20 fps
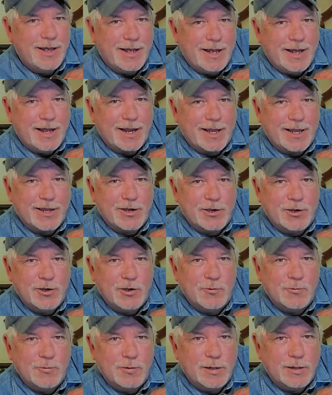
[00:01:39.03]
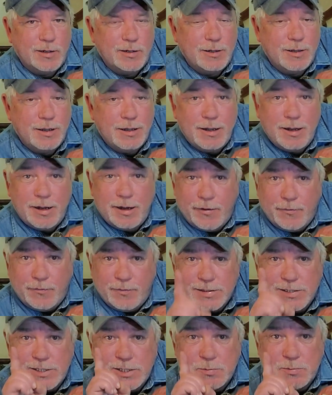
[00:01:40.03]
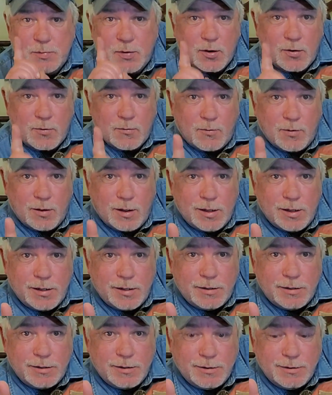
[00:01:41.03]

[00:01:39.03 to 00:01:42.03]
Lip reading: I got a new one, and this is part 1.